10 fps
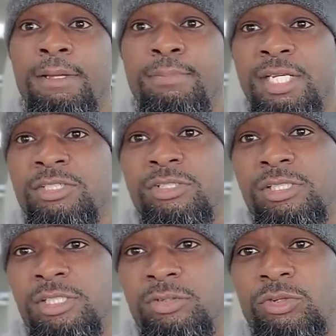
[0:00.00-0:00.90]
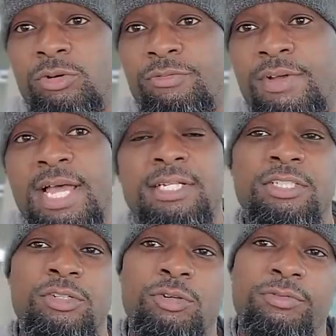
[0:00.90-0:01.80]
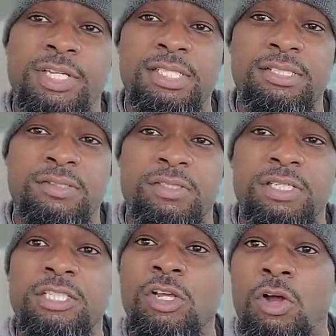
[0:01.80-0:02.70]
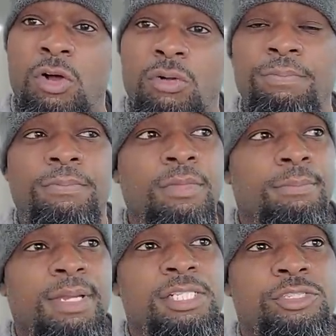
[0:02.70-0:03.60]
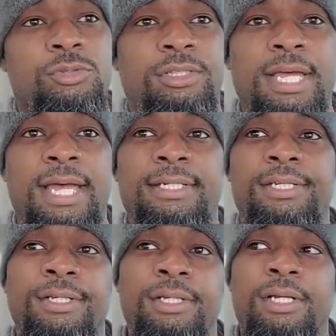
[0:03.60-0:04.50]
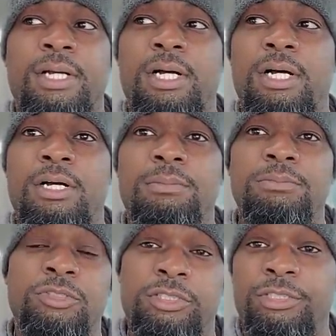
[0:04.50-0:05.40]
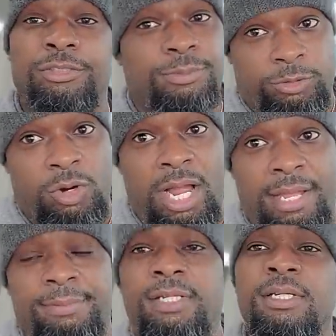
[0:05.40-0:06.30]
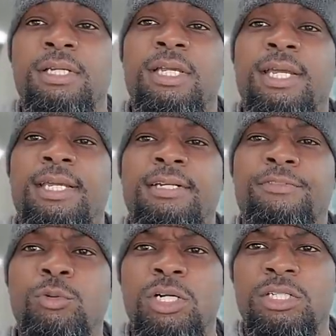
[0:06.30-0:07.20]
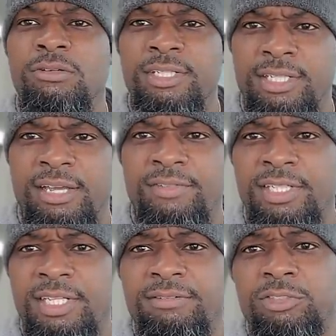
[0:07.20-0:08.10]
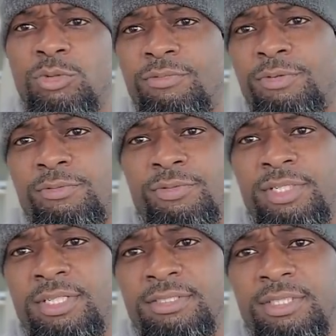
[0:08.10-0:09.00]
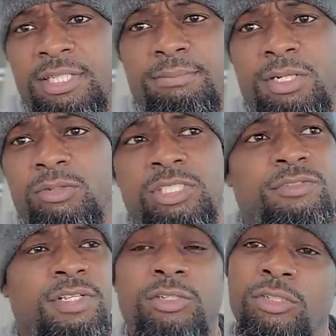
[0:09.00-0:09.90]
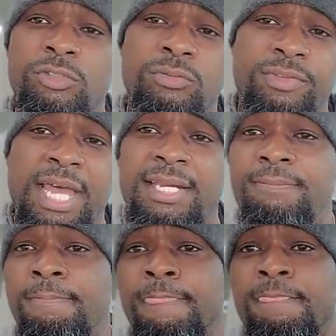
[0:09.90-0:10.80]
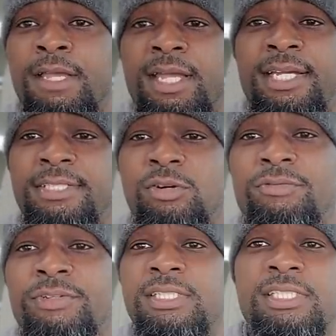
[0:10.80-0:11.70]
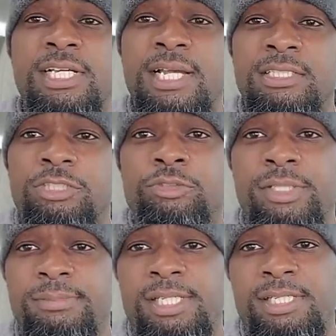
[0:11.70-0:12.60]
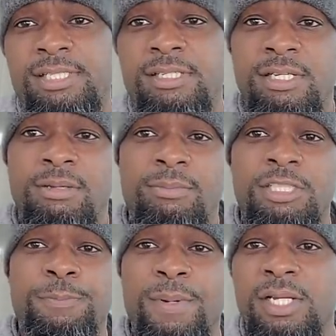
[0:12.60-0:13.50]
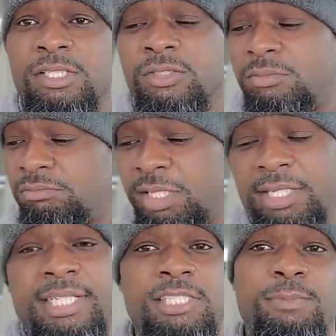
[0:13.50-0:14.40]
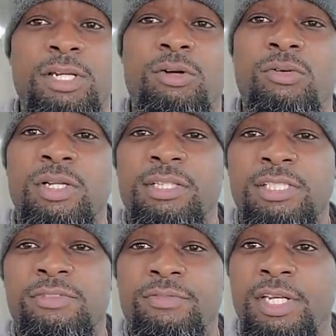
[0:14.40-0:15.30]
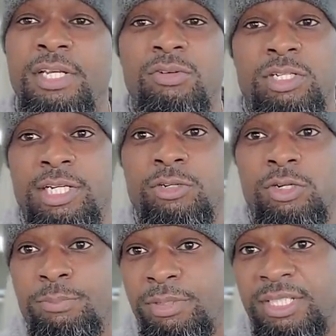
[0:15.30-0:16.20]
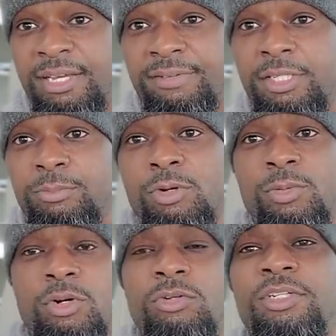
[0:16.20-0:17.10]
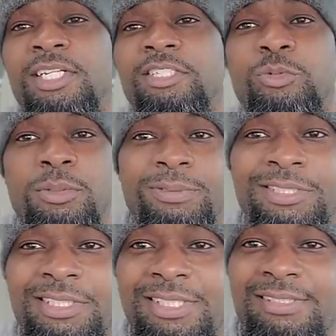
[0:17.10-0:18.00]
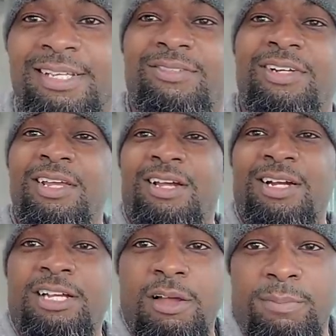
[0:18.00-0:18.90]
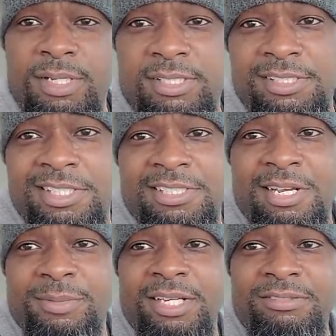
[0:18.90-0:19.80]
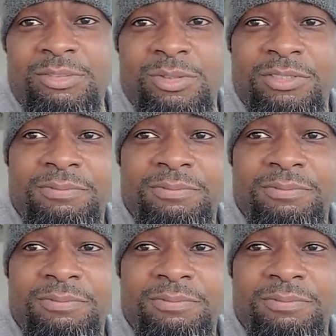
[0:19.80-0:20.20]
Make sure you're still notified and your notifications are set to all. Make sure that you're still subscribed. And if you want to donate to Kevin at Kevin's Corner, feel free. There's a link below this video to do that. And don't to check out Extreme Tees, my sponsor. The link is below this video. Click on it. Put Kevin in the promo code. You get a 20% discount. All right. God bless. See you next time at Kevin's Corner.